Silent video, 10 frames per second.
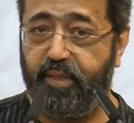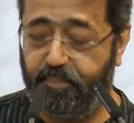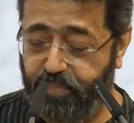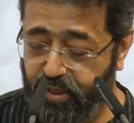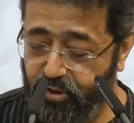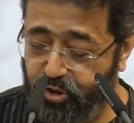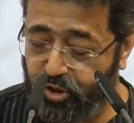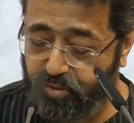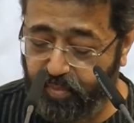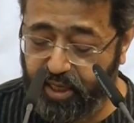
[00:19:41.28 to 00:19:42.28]
The bench
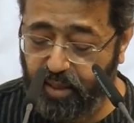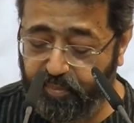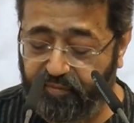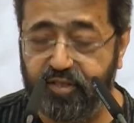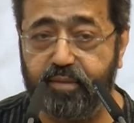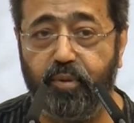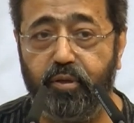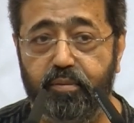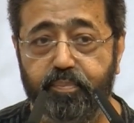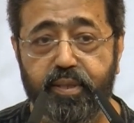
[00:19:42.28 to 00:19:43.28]
is made up of
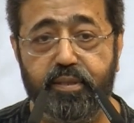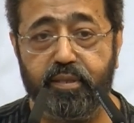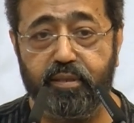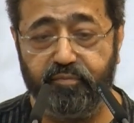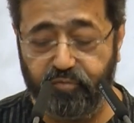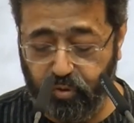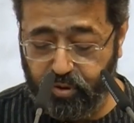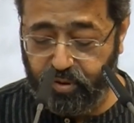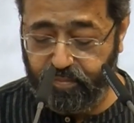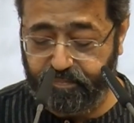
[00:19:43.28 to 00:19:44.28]
small pieces of
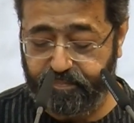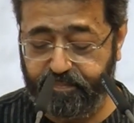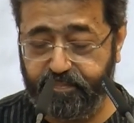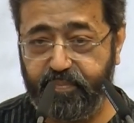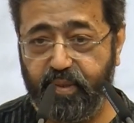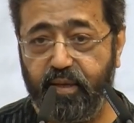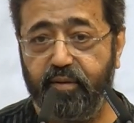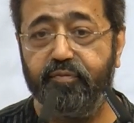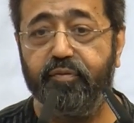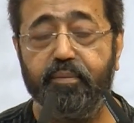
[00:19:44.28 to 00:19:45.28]
wood
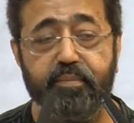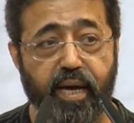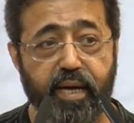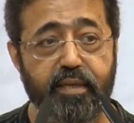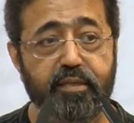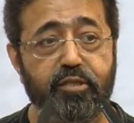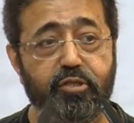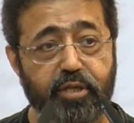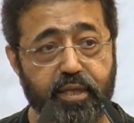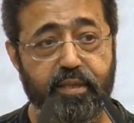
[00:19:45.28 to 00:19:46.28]
from 9
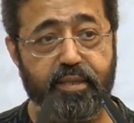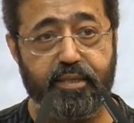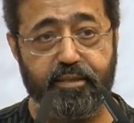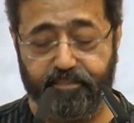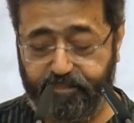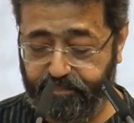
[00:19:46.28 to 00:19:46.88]
trees.